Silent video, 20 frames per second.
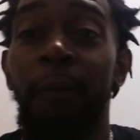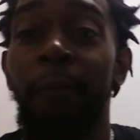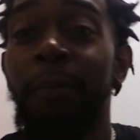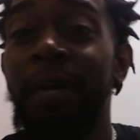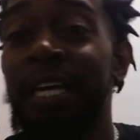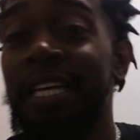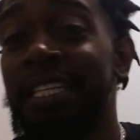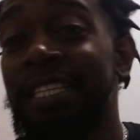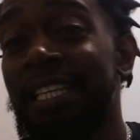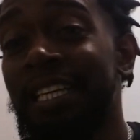
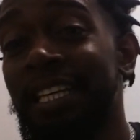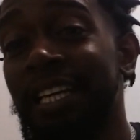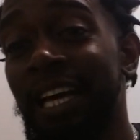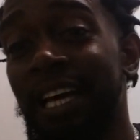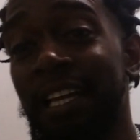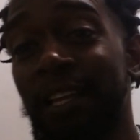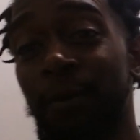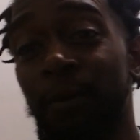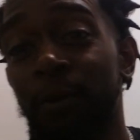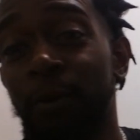
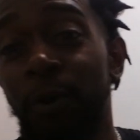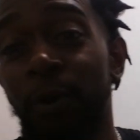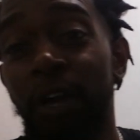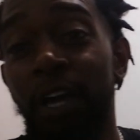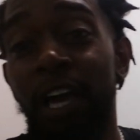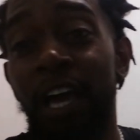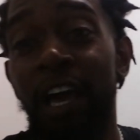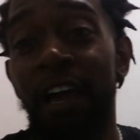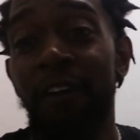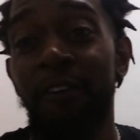basically we're
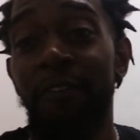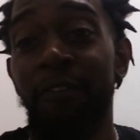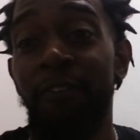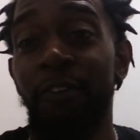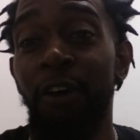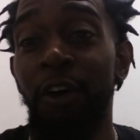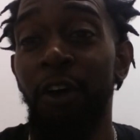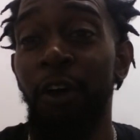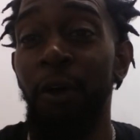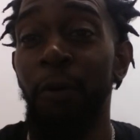going to have
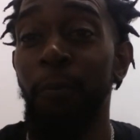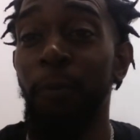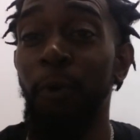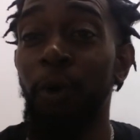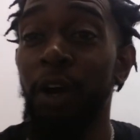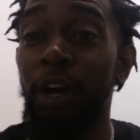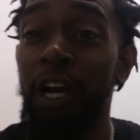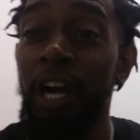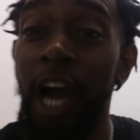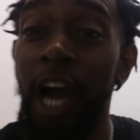more